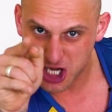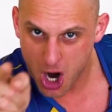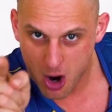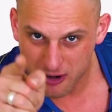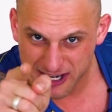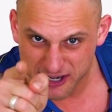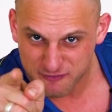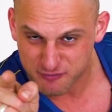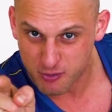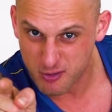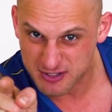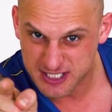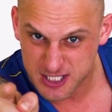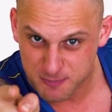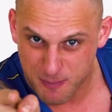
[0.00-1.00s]
Go on the
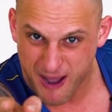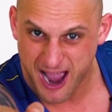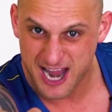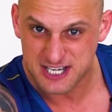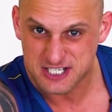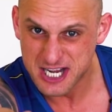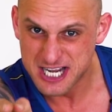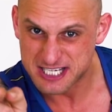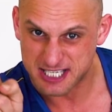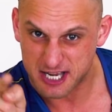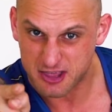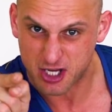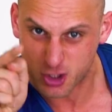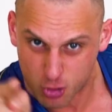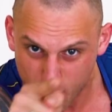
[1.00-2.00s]
influencers page, see
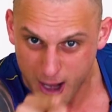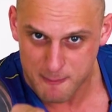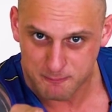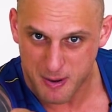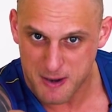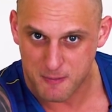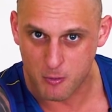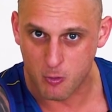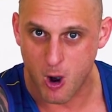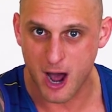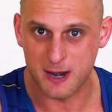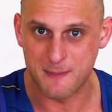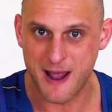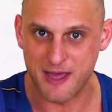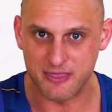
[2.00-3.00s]
the crap people
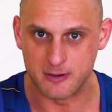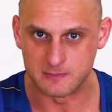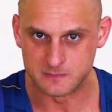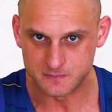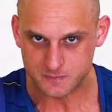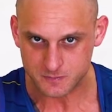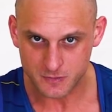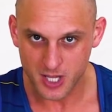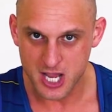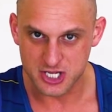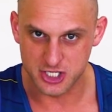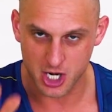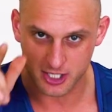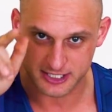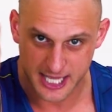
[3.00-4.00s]
write about them.
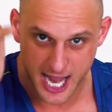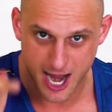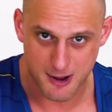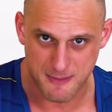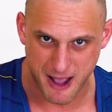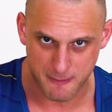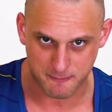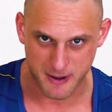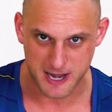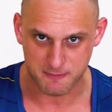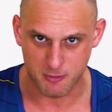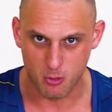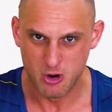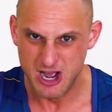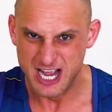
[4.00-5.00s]
You don't care about
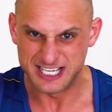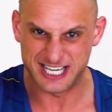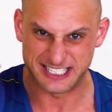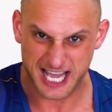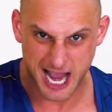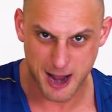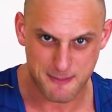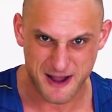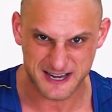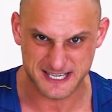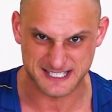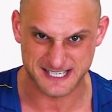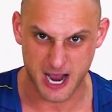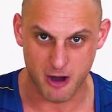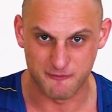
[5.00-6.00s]
people, you care about
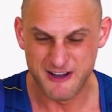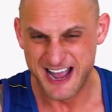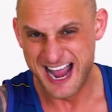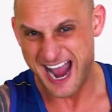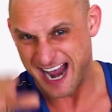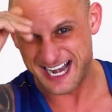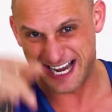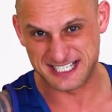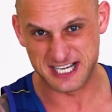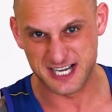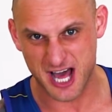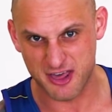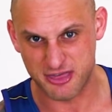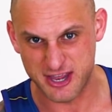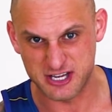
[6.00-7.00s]
yourself. And here's
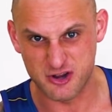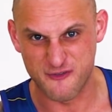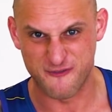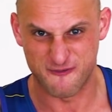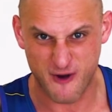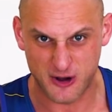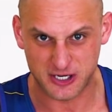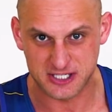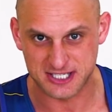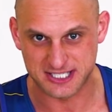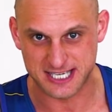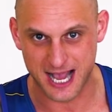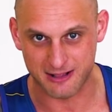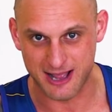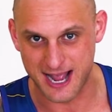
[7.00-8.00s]
another thing, you fucking
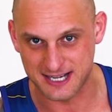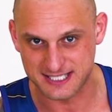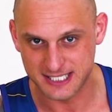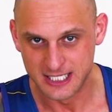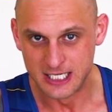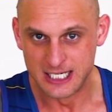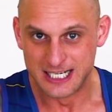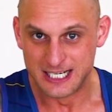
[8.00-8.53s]
sell out.